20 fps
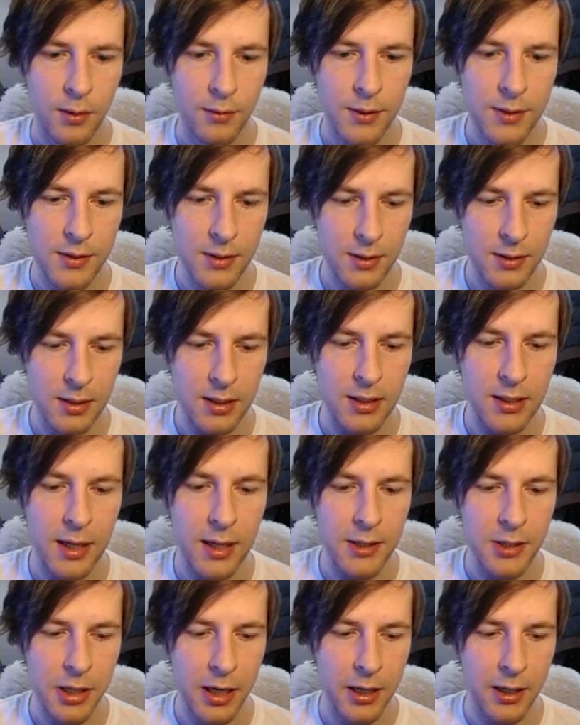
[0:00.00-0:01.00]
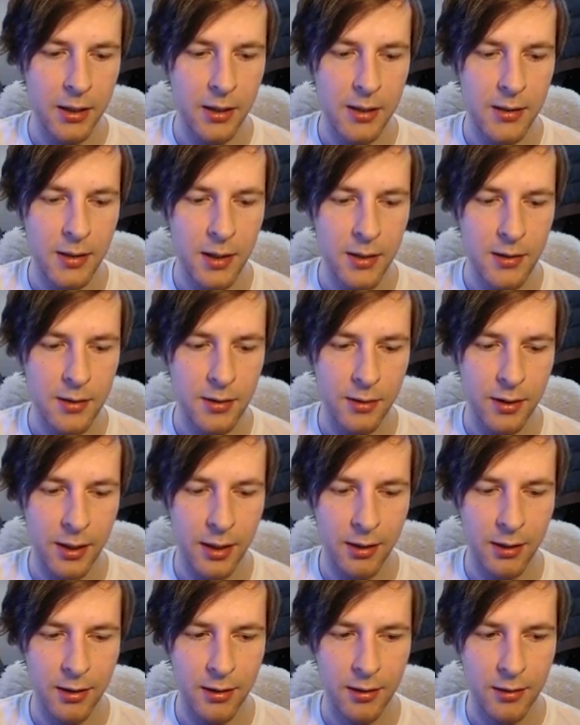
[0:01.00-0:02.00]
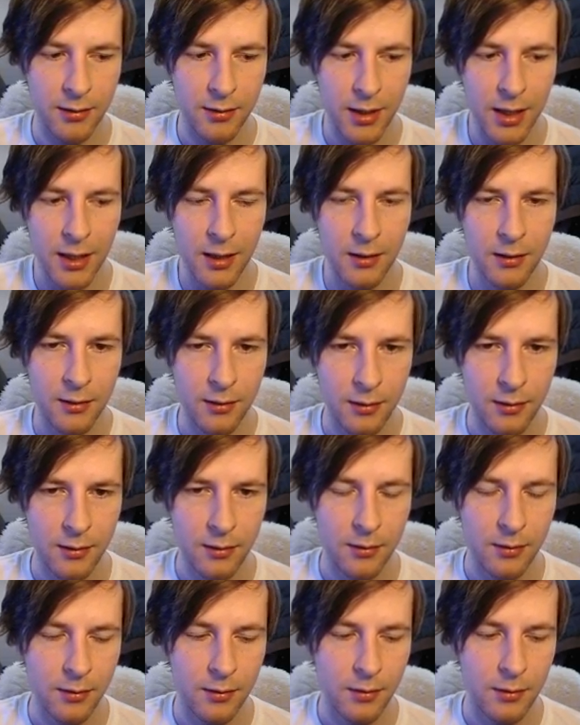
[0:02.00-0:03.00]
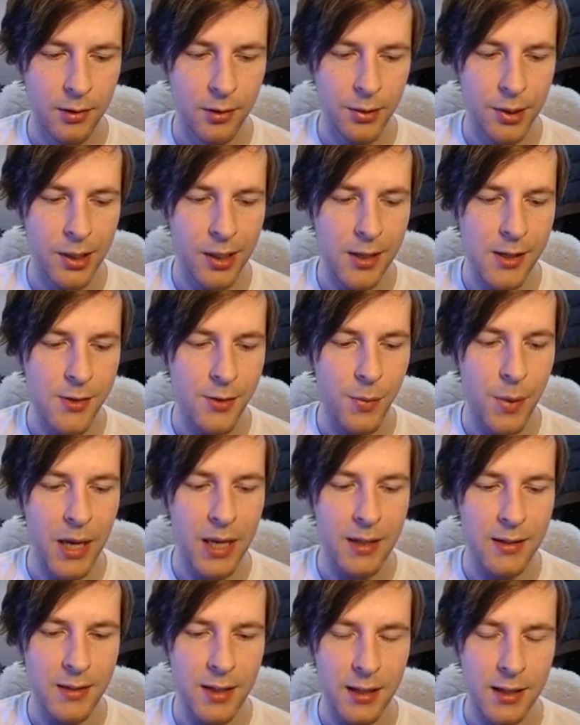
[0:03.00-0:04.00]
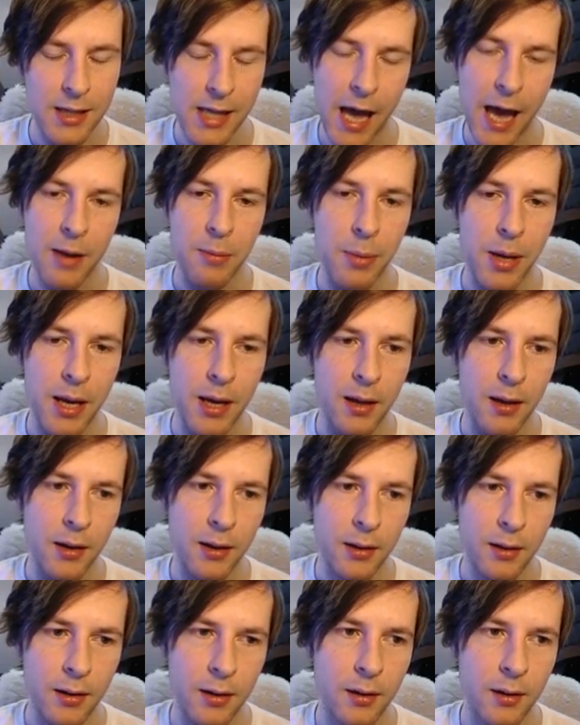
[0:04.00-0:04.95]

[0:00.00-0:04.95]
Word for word: This is a DNA tracker. It's also like, eh, three cards from hand is not that bad.